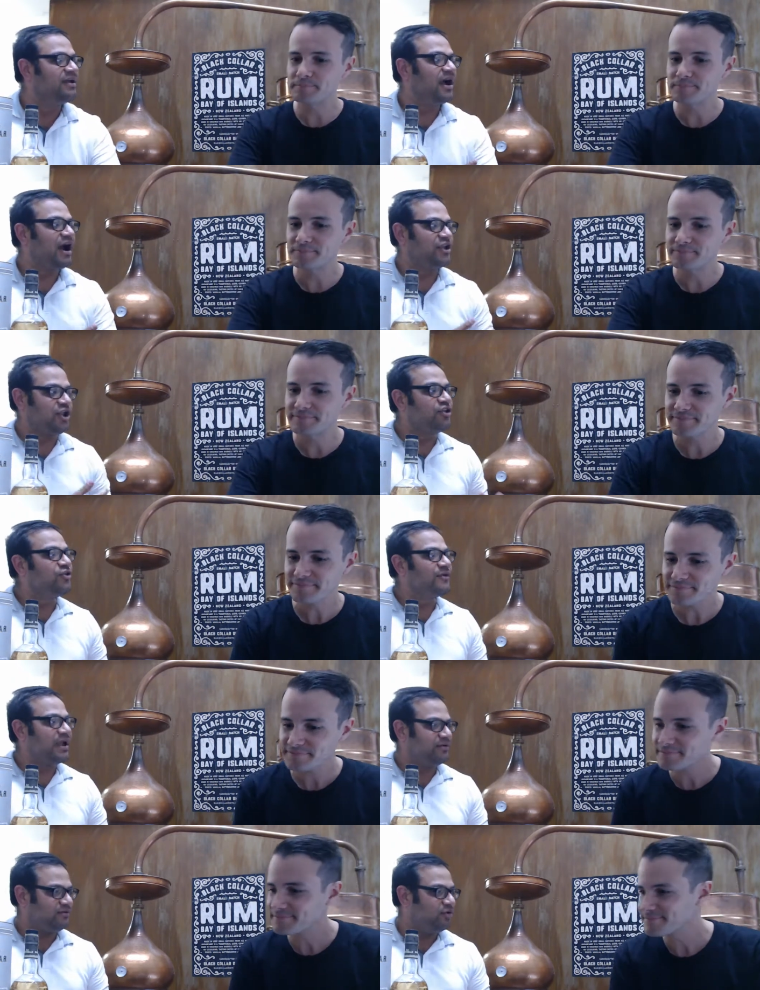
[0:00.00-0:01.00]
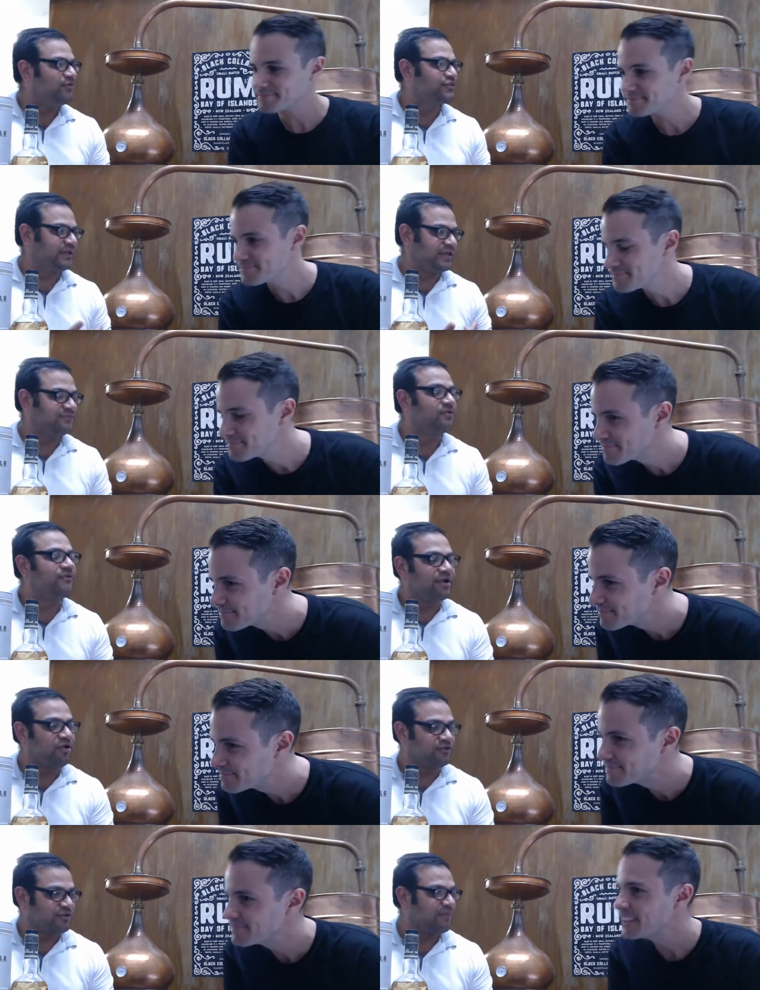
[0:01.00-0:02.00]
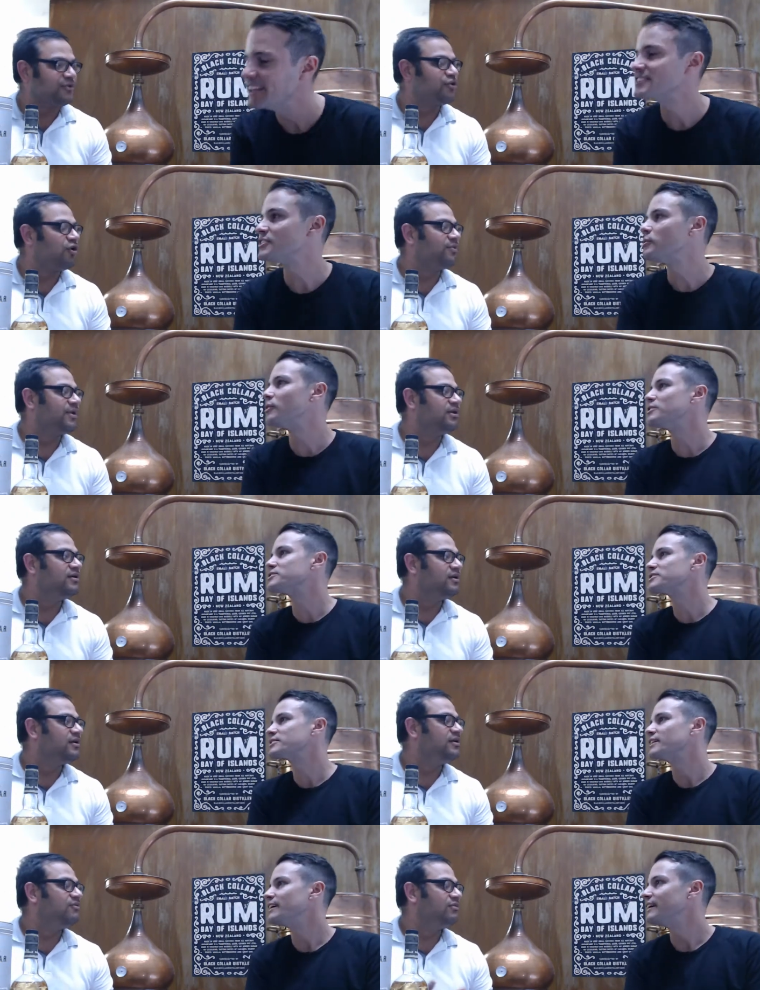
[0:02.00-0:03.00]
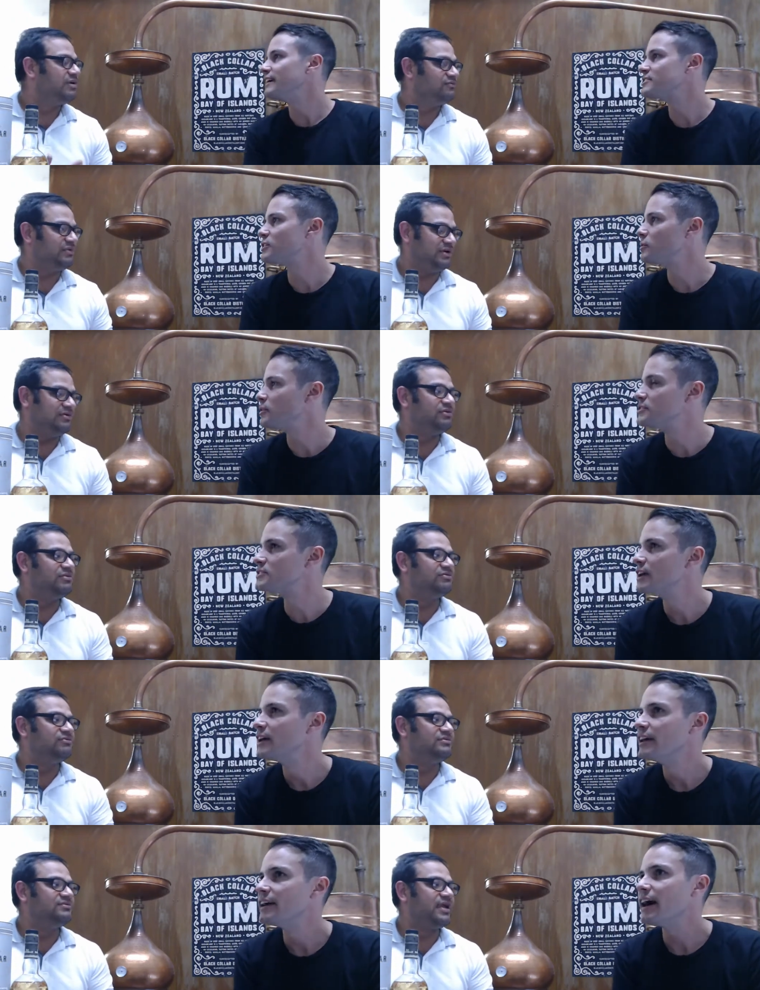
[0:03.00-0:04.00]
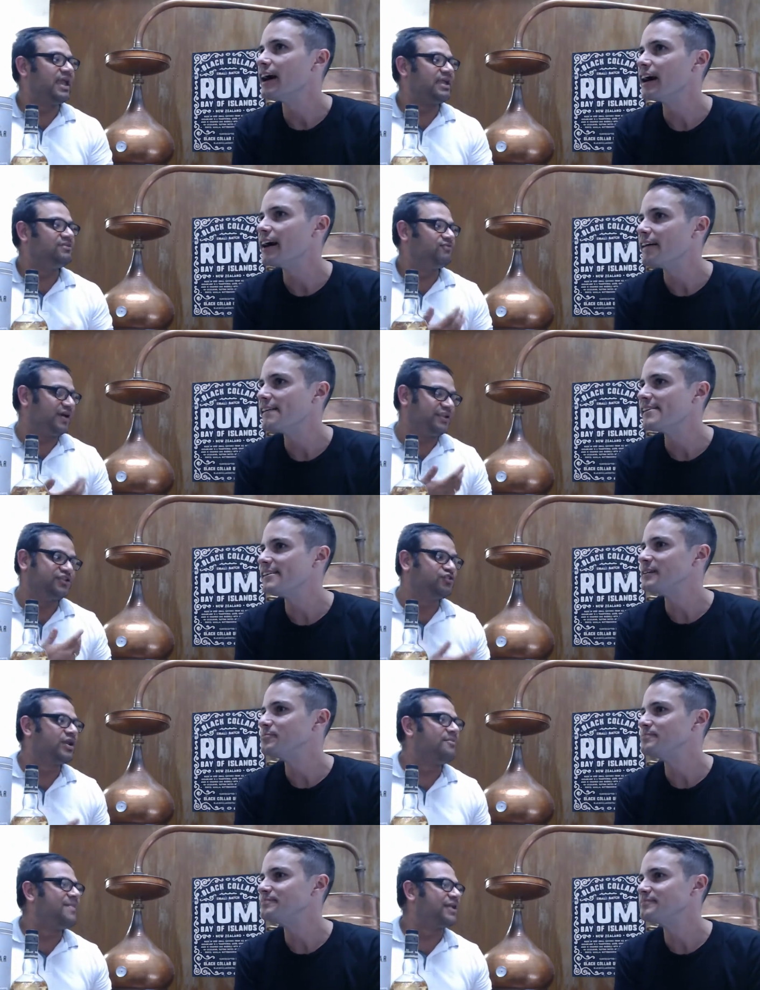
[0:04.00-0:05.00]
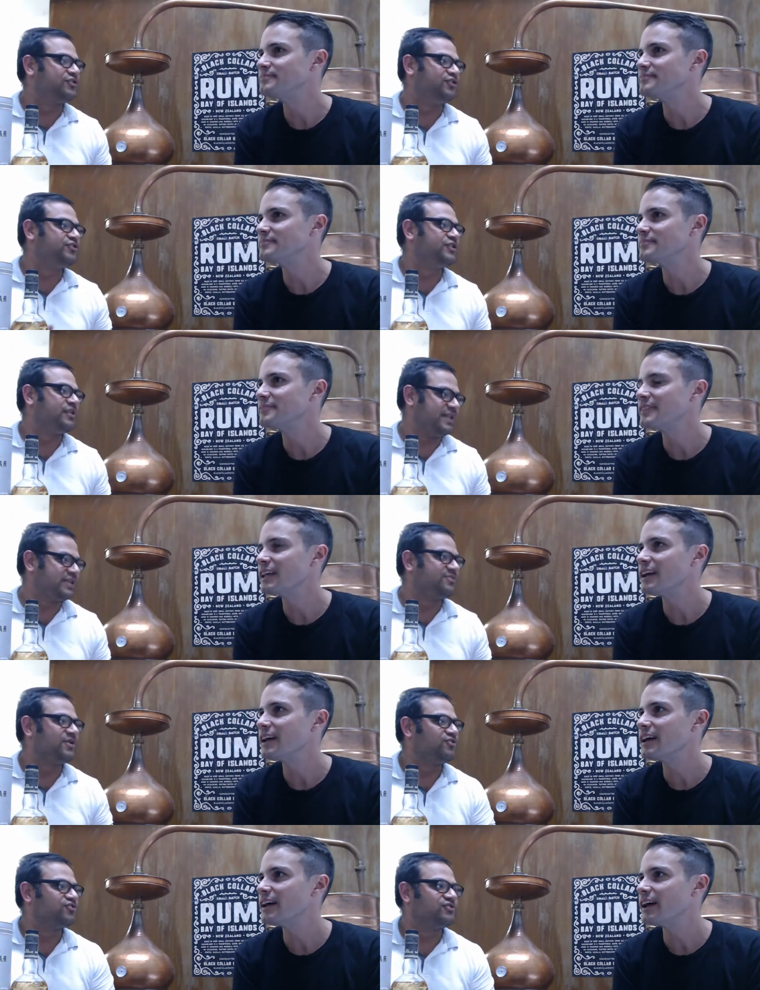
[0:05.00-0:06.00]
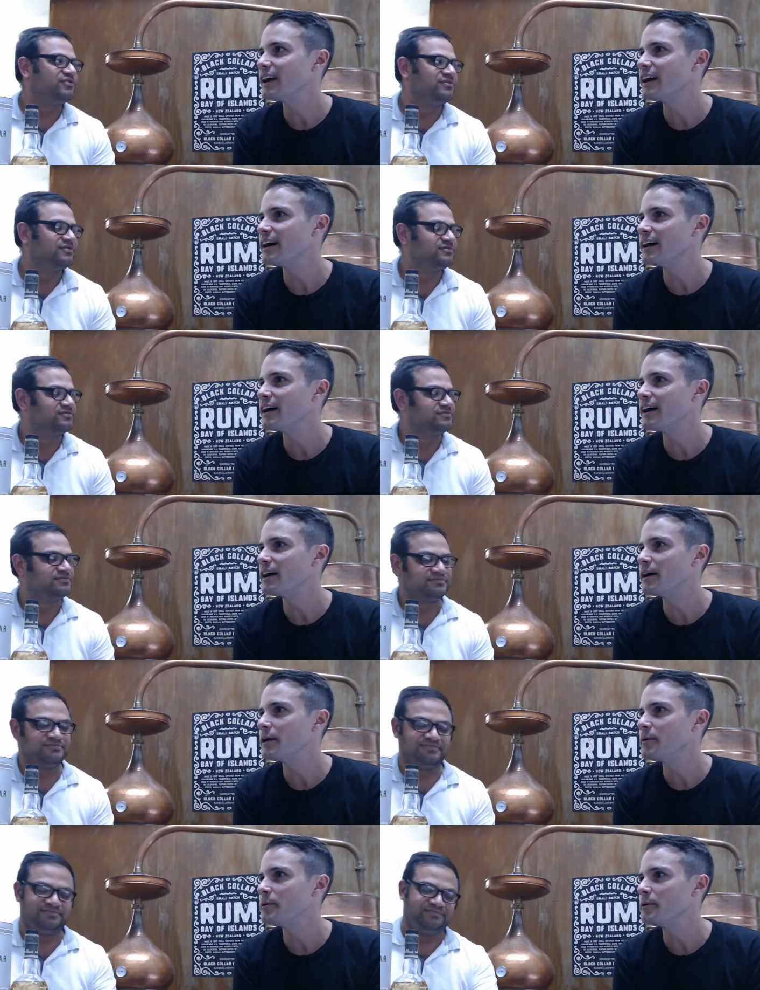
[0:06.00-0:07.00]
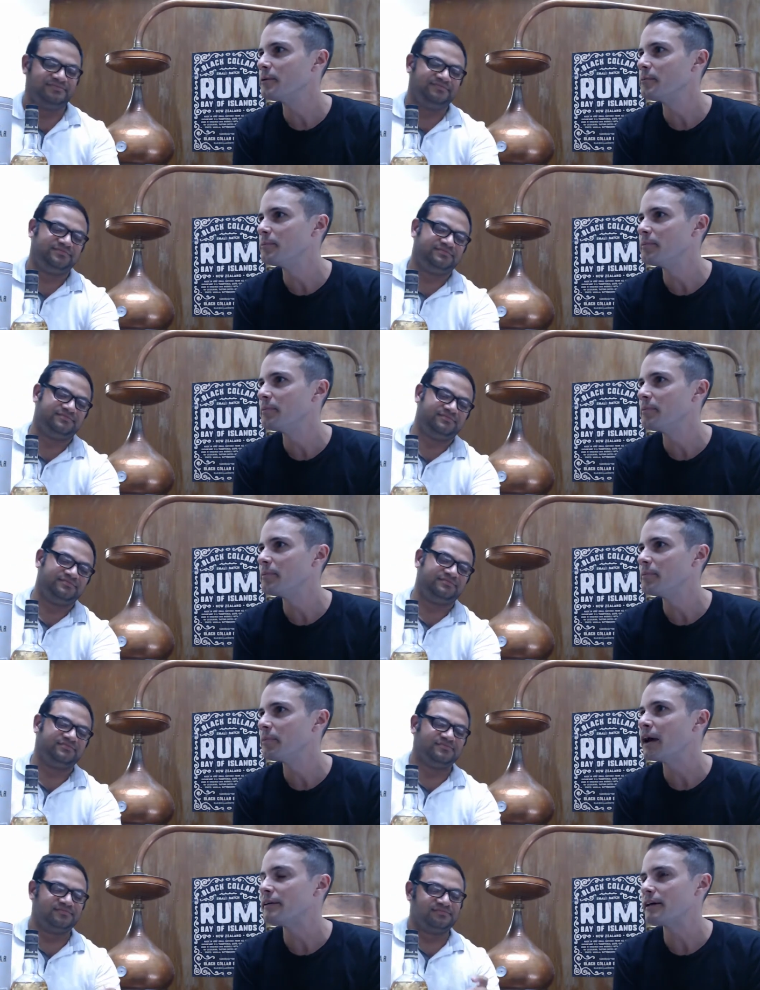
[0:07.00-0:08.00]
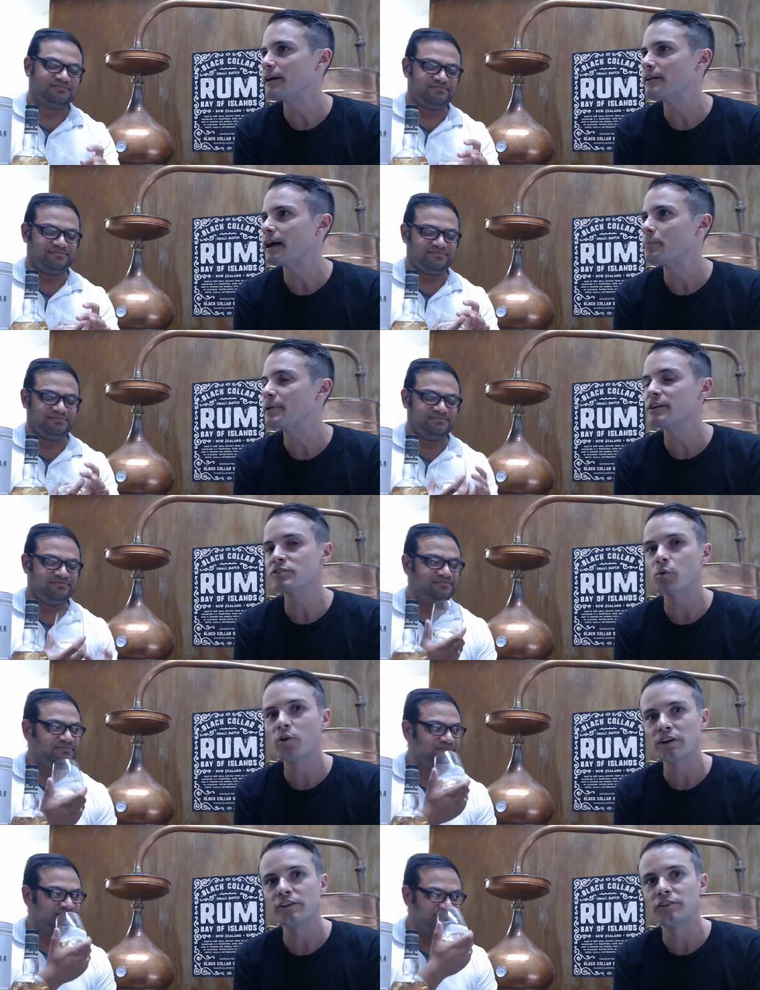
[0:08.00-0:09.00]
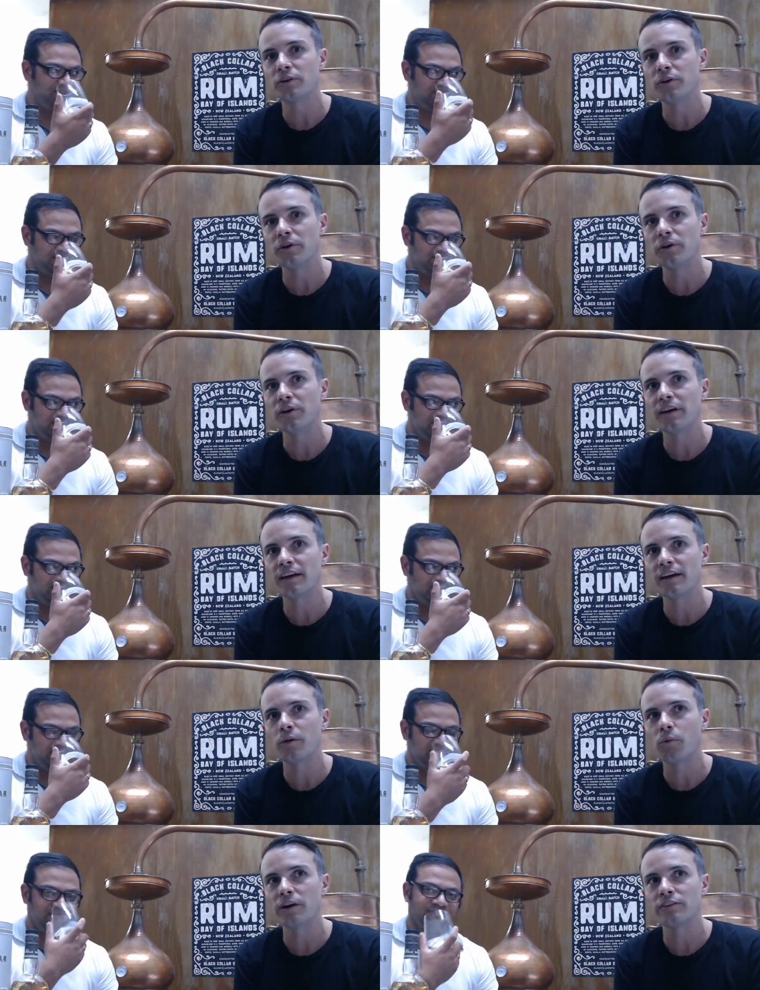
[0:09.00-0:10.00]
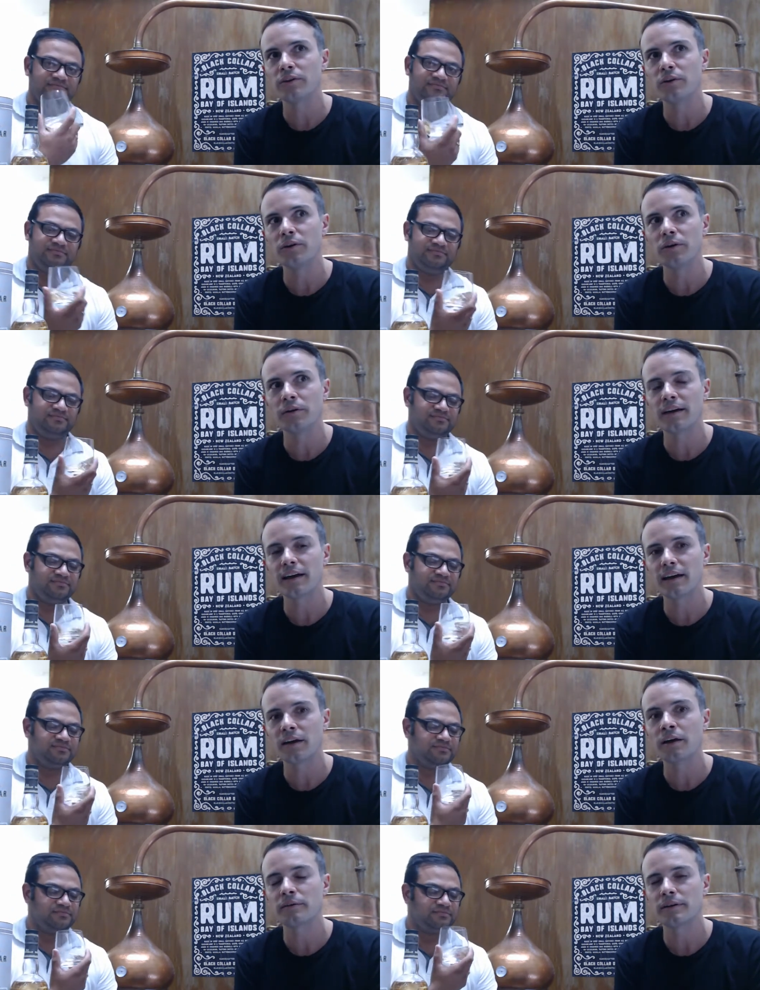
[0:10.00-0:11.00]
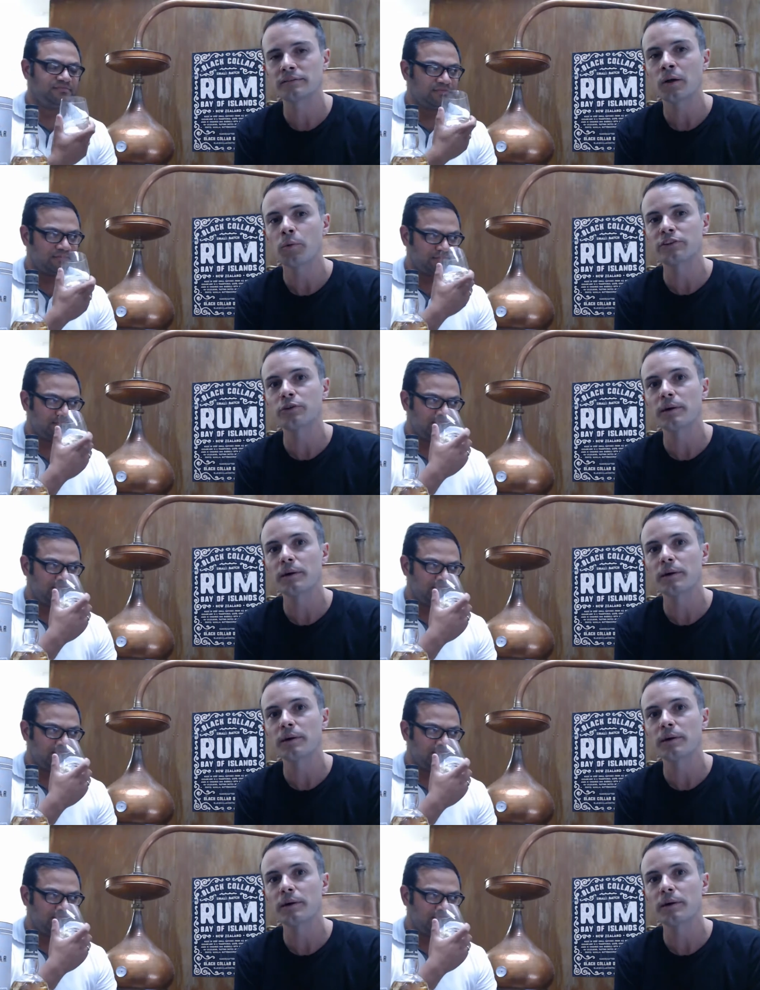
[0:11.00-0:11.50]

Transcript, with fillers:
Speaker 1: I know you were overseas for a very long time. Yes, I was. Yes, I was. And why did you come back to New Zealand? That's my question.
Speaker 2: Um, uh, because I wanted to, What to, What to uh,